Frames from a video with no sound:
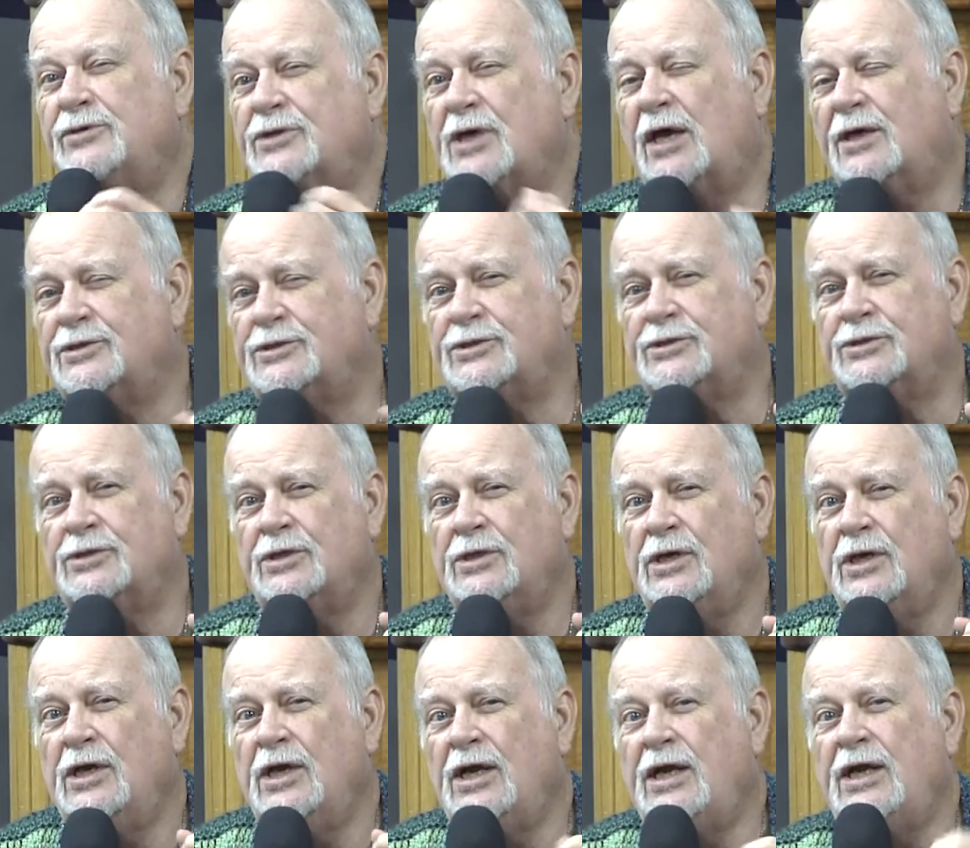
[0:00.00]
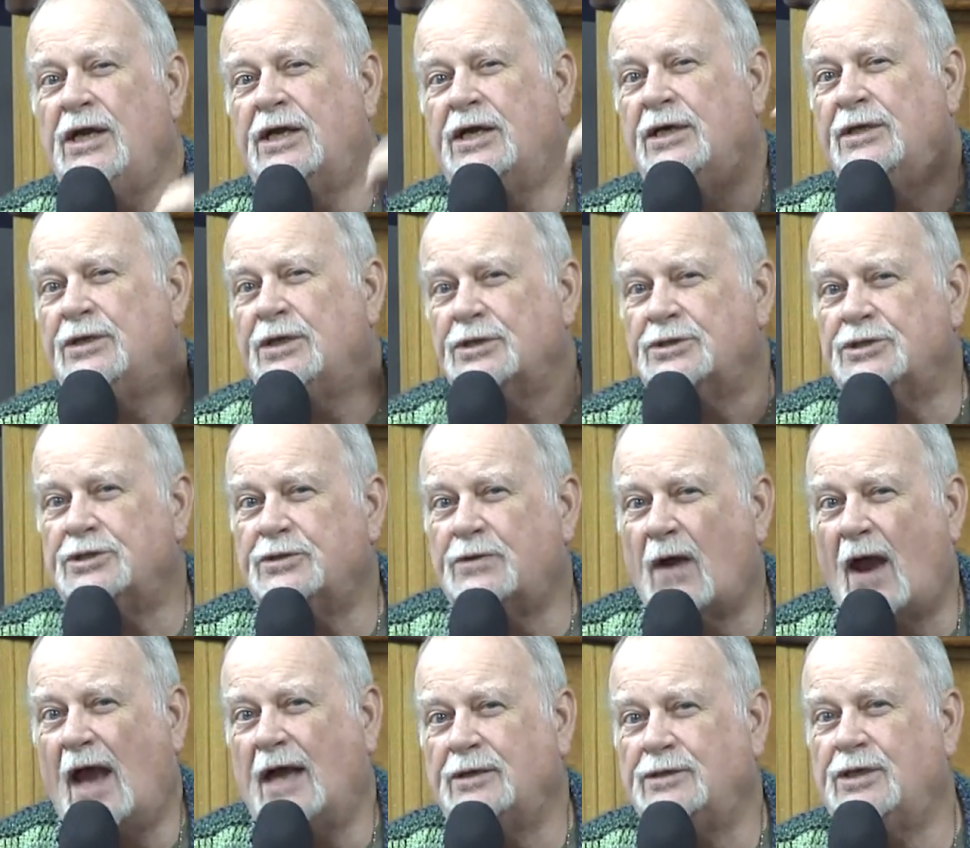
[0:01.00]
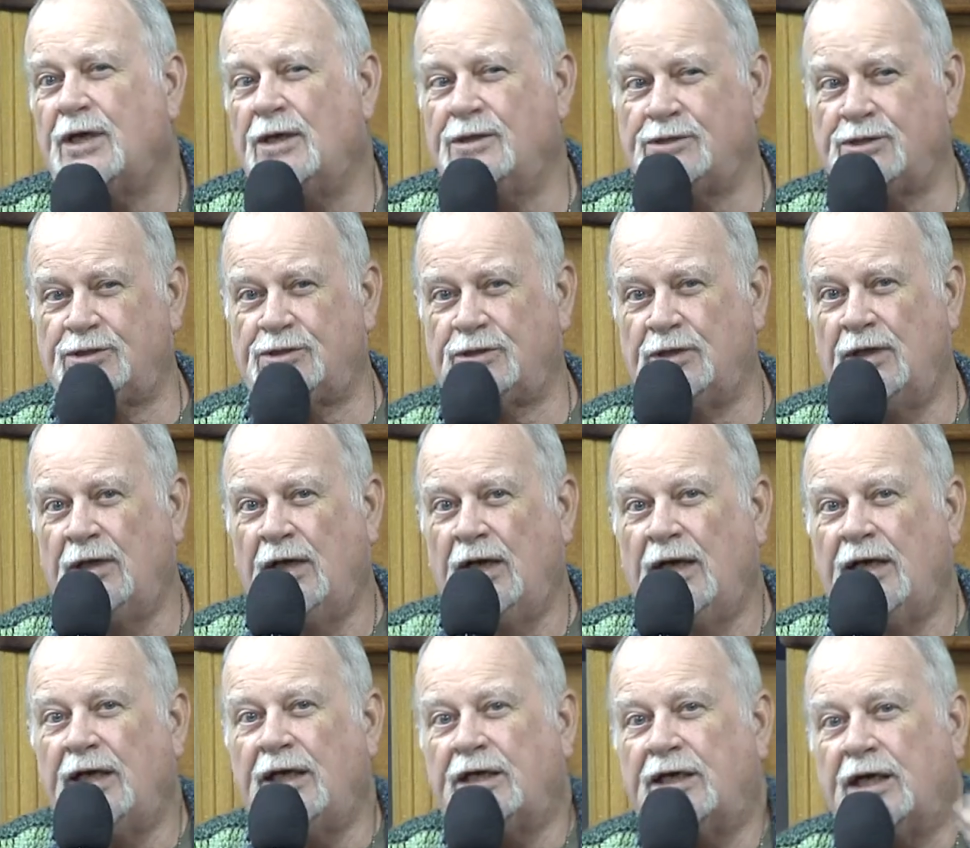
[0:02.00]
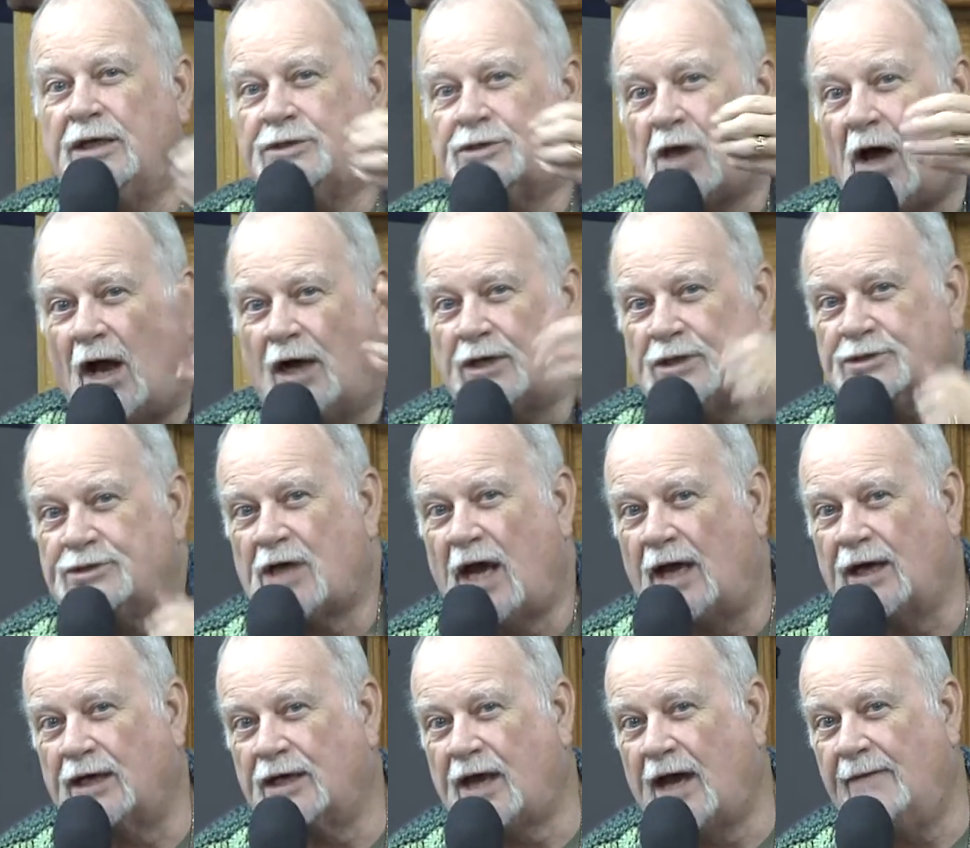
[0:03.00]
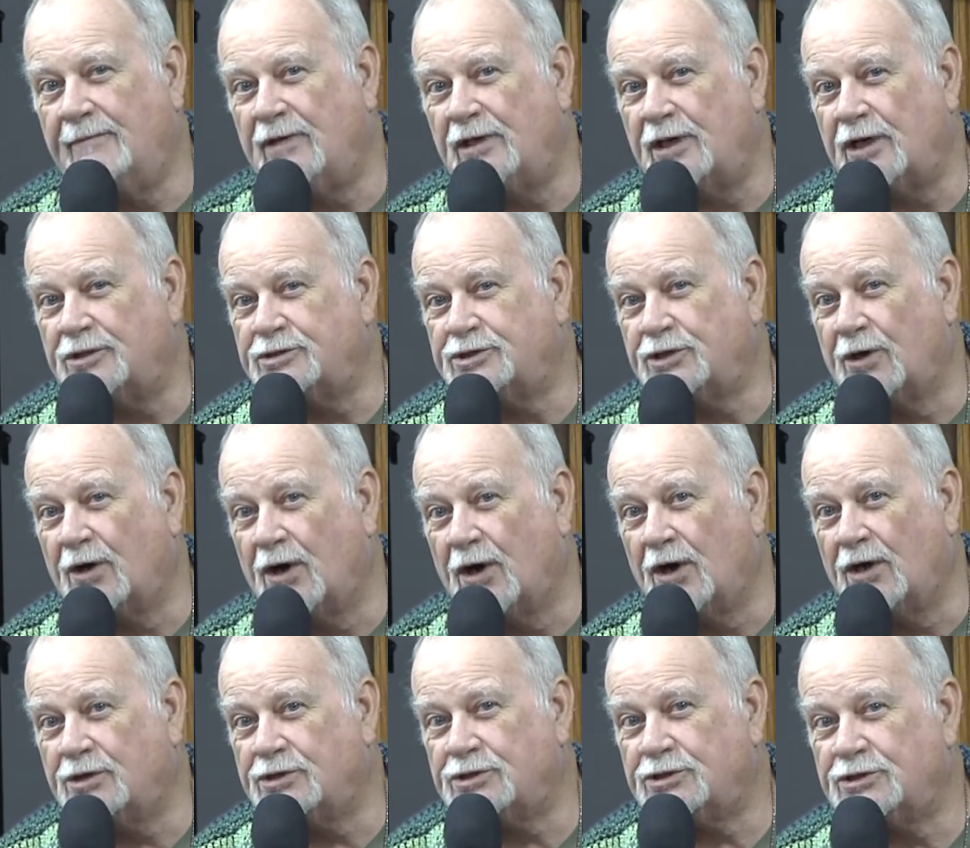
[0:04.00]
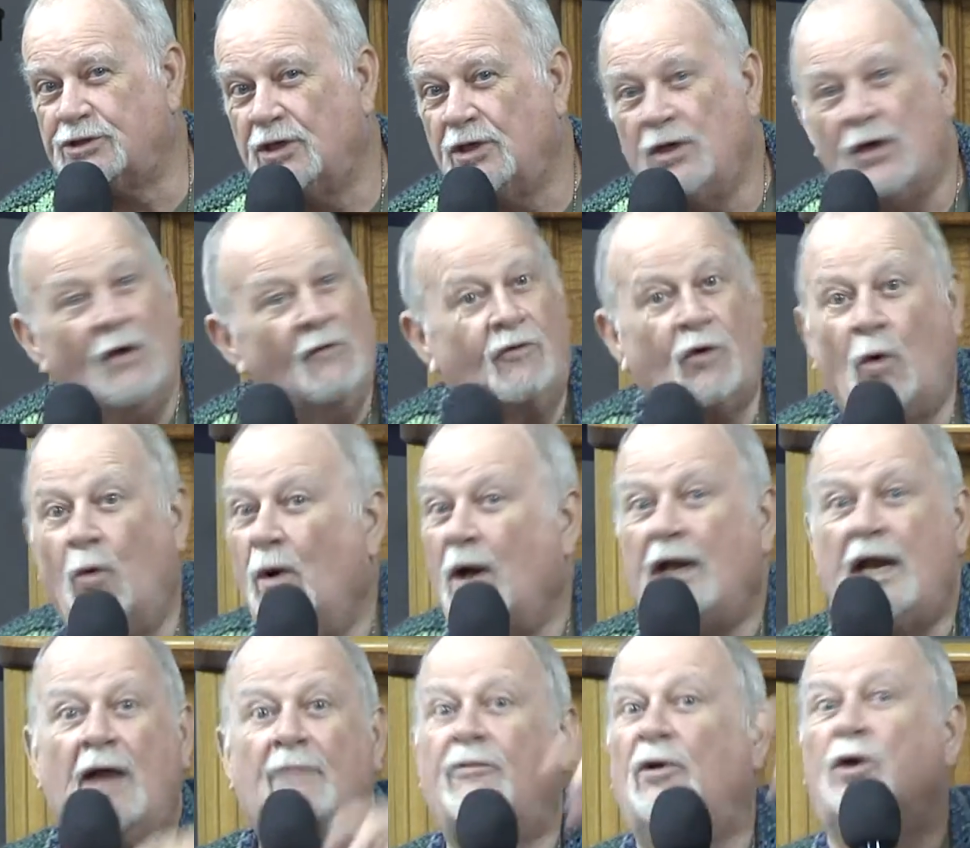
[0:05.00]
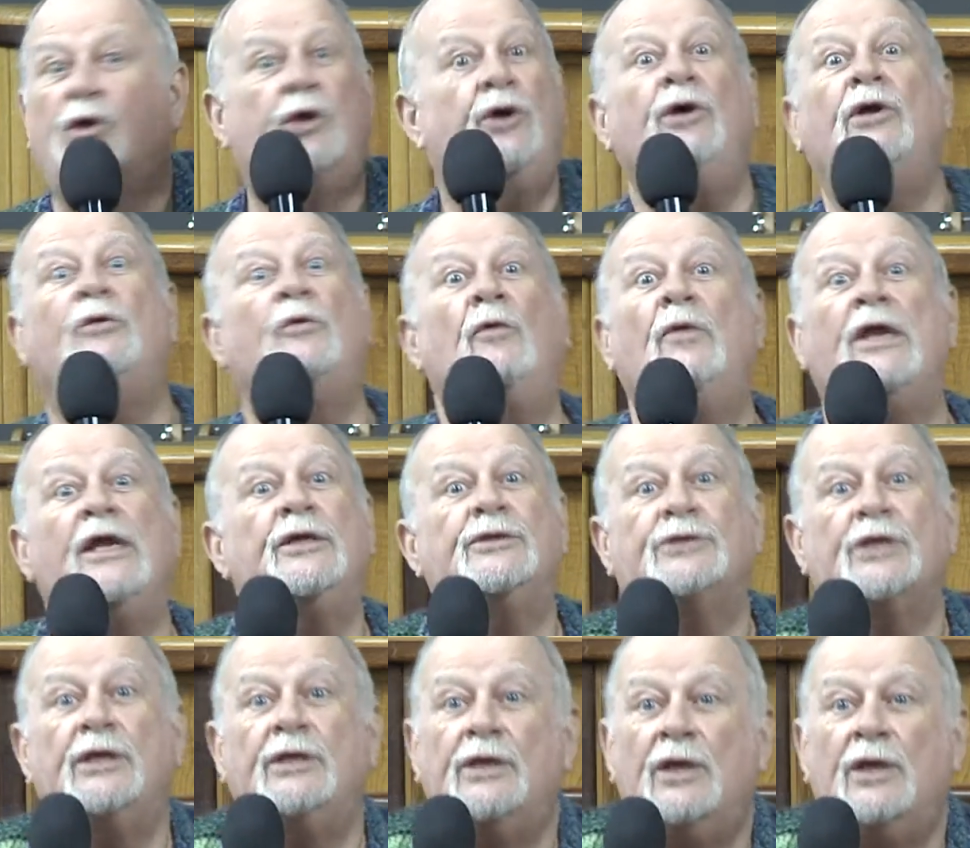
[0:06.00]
He's hoping he has enough of your attention, he still can confuse us he can distract us.